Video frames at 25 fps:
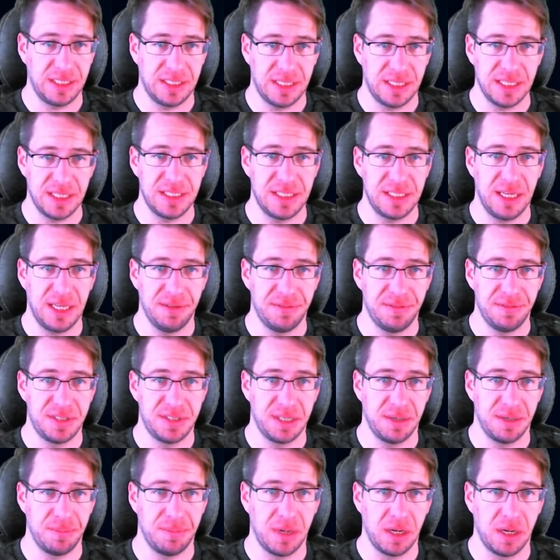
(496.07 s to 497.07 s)
does give
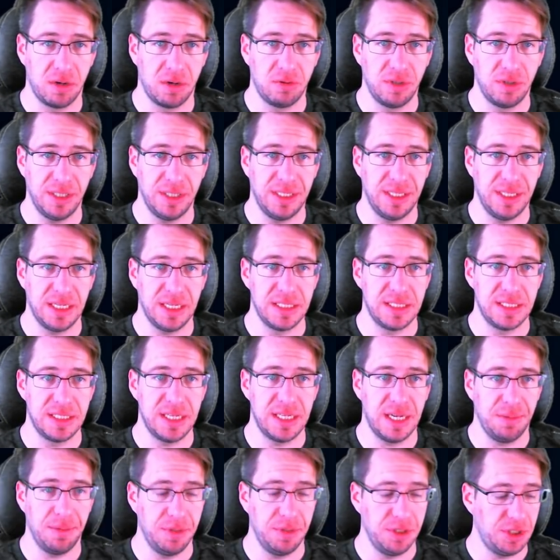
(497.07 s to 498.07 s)
some really nice
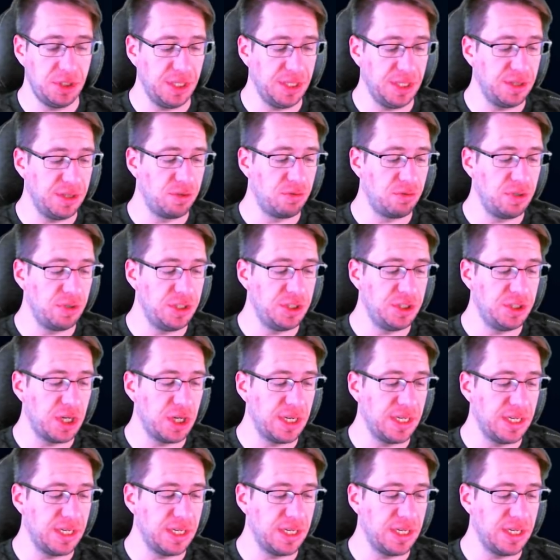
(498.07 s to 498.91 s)
damage and the regen